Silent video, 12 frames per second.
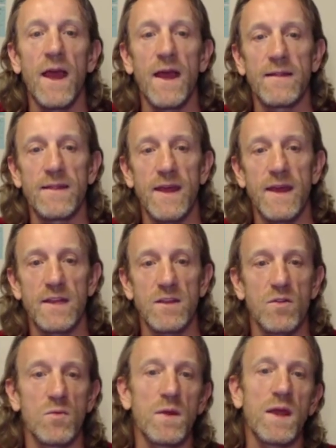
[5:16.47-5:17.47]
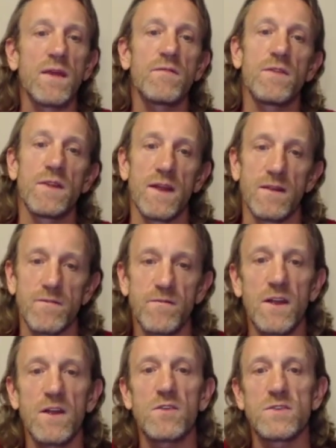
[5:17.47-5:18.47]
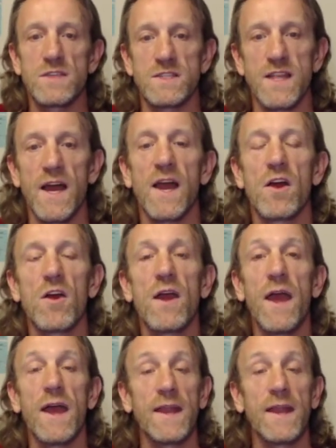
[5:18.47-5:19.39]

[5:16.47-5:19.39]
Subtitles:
and then grief, and then fear, desire,